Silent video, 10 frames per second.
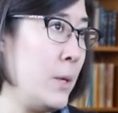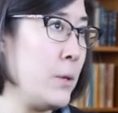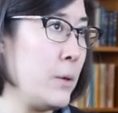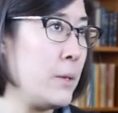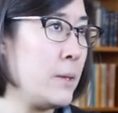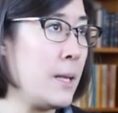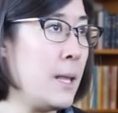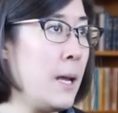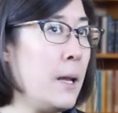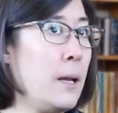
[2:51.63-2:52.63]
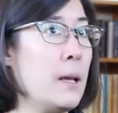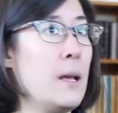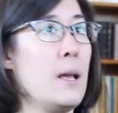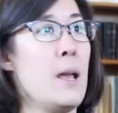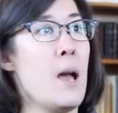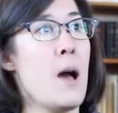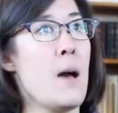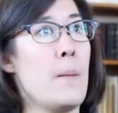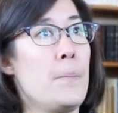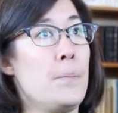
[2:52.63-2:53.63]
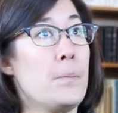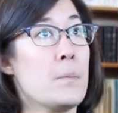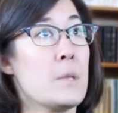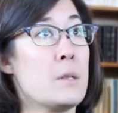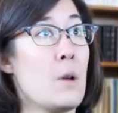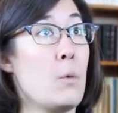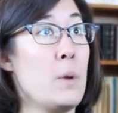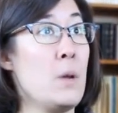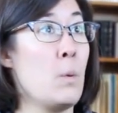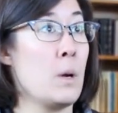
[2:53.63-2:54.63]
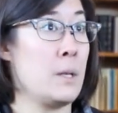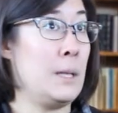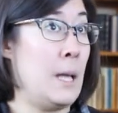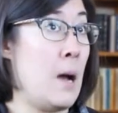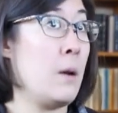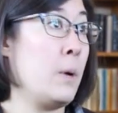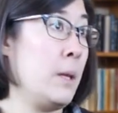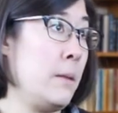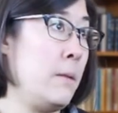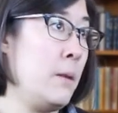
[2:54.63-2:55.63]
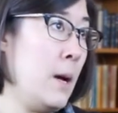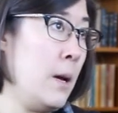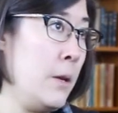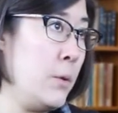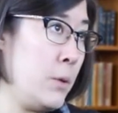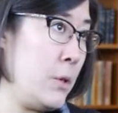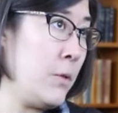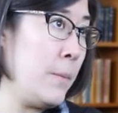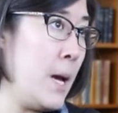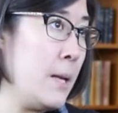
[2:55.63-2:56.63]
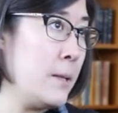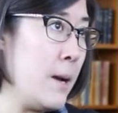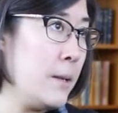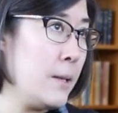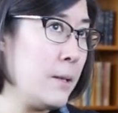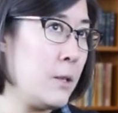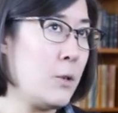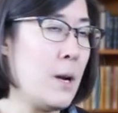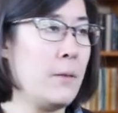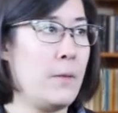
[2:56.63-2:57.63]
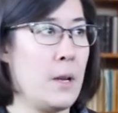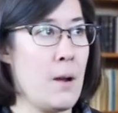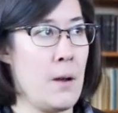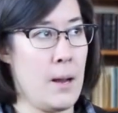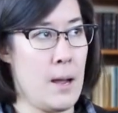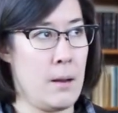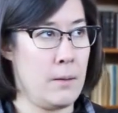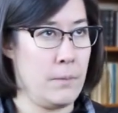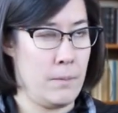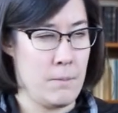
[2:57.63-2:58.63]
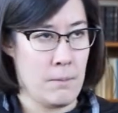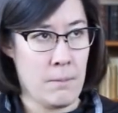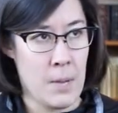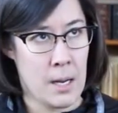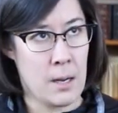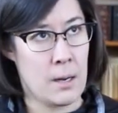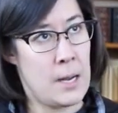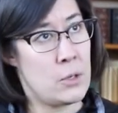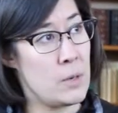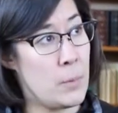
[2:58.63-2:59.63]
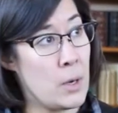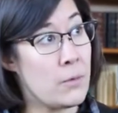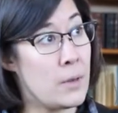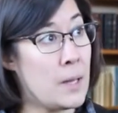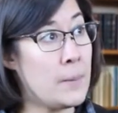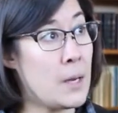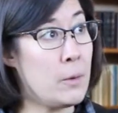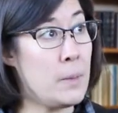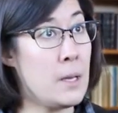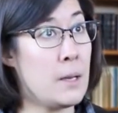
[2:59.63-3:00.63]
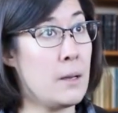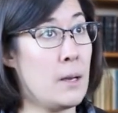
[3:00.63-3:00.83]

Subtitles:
resources that they need. So we worked a lot with users from the health sciences to try and figure out how to make an entry point for them that would be